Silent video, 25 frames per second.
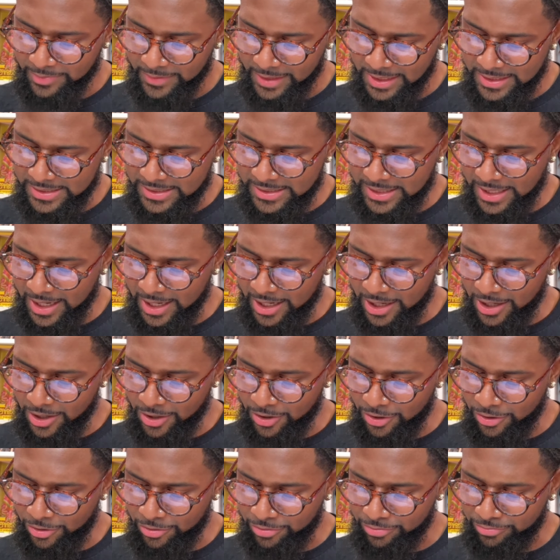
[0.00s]

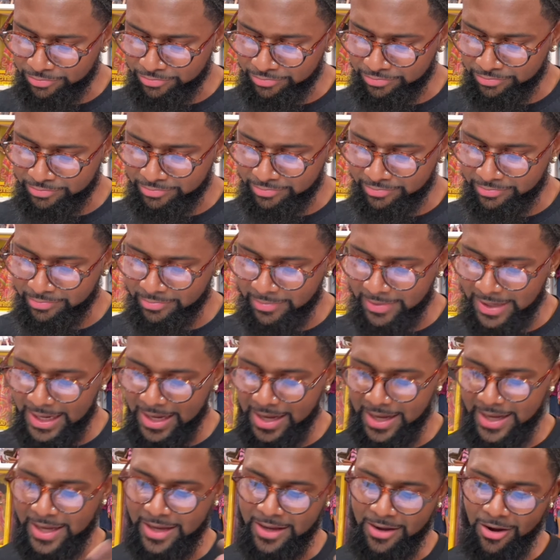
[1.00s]
so
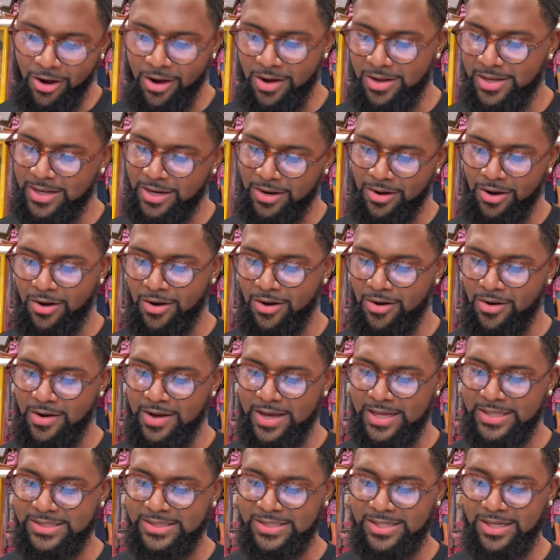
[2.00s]
it, all in all,
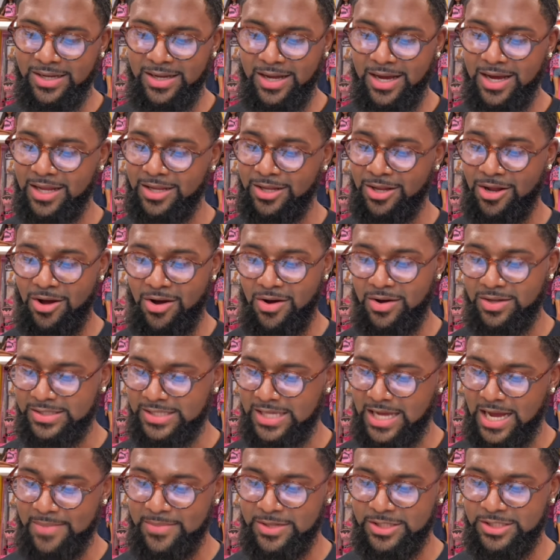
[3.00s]
it took a long
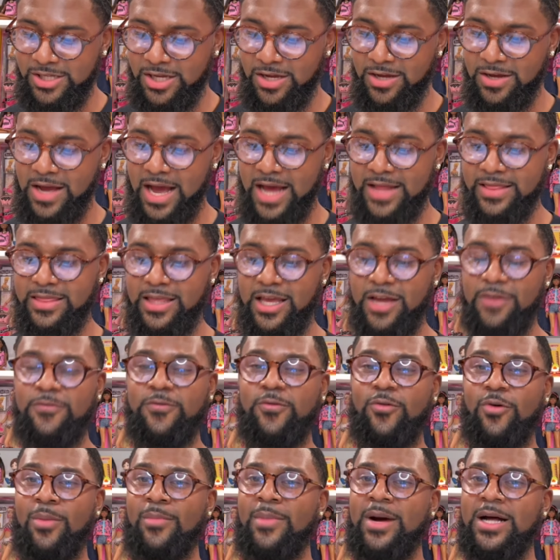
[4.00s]
time. It took, I think,
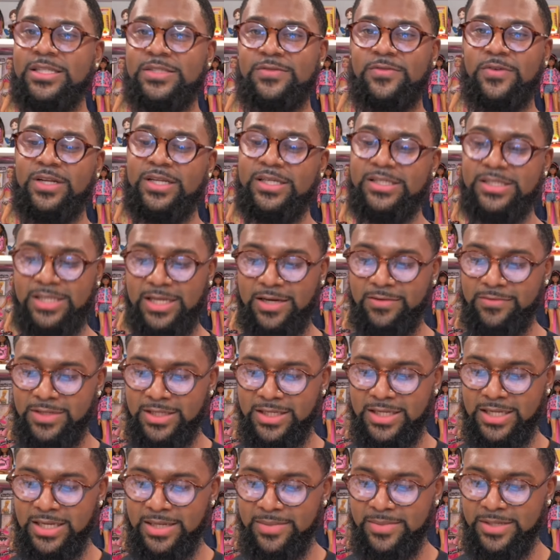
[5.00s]
four months for this stuff to
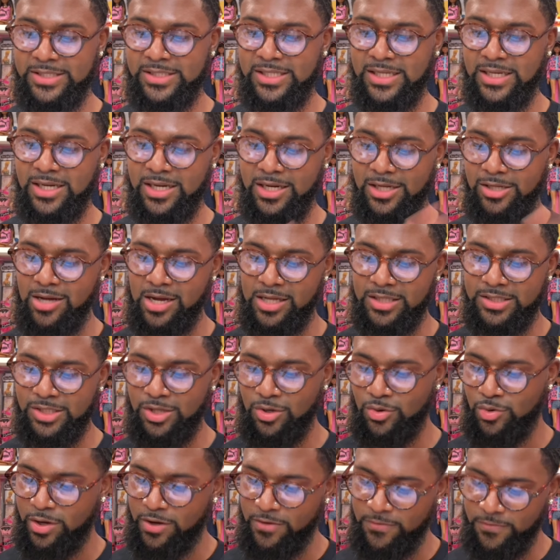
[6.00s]
come. It took a, a
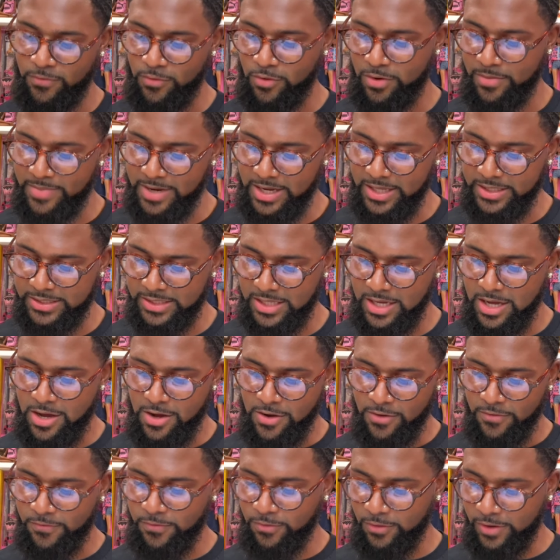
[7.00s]
total of four months
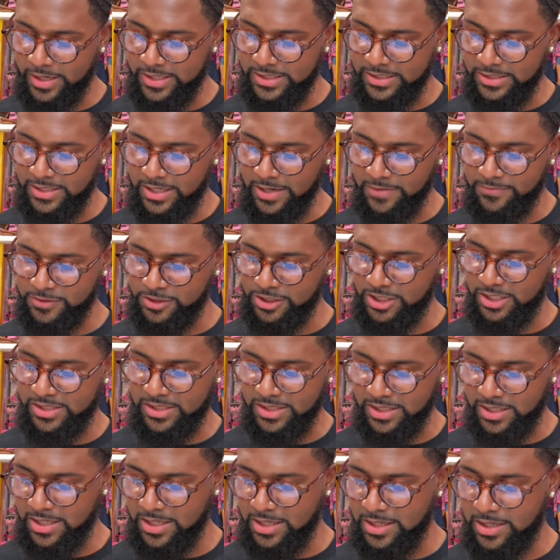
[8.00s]
for his stuff just
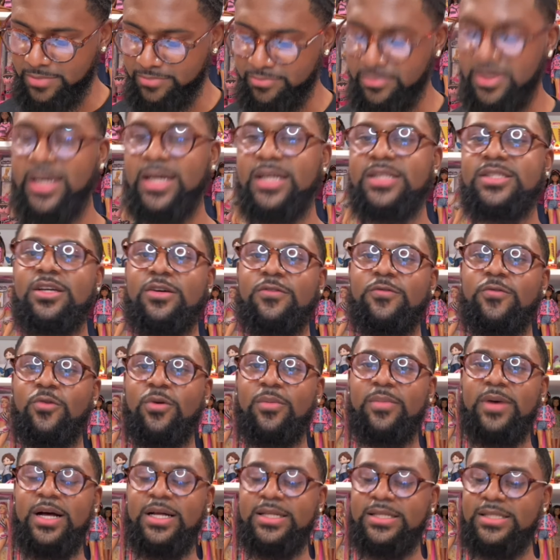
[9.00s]
to come. Yeah, it took four
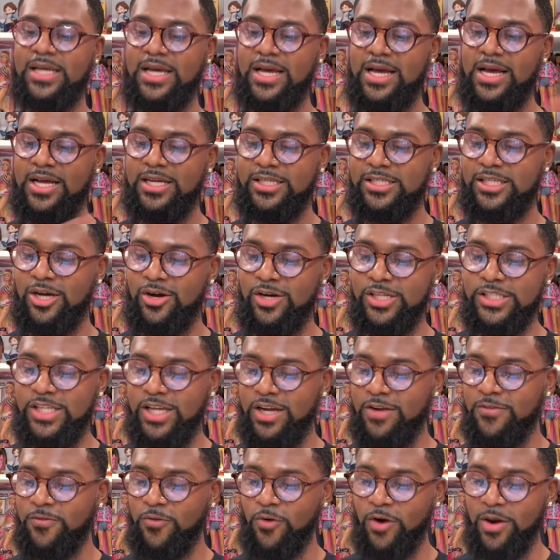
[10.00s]
months. So it
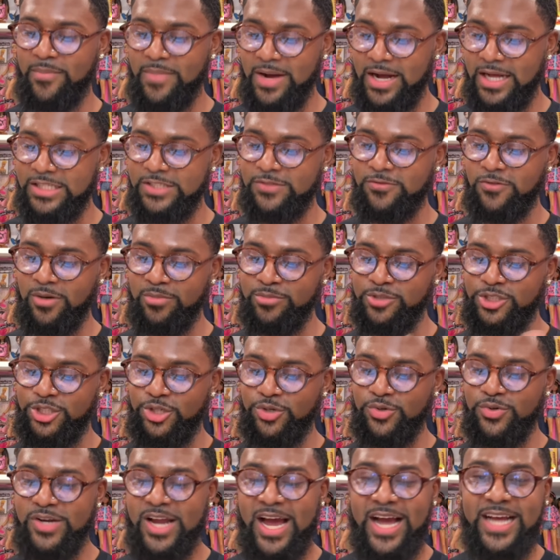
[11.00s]
took four months from
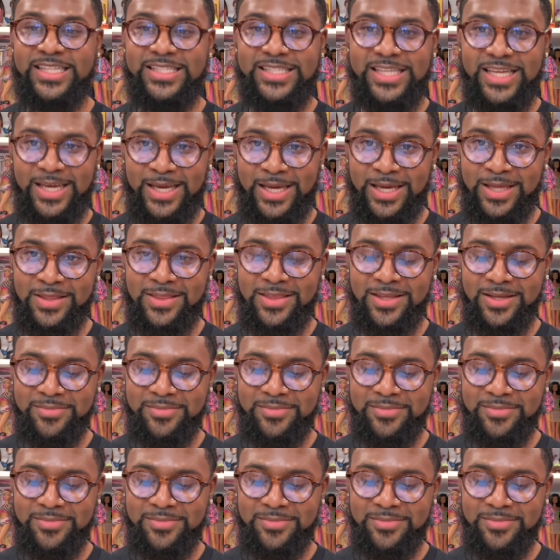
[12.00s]
June 19th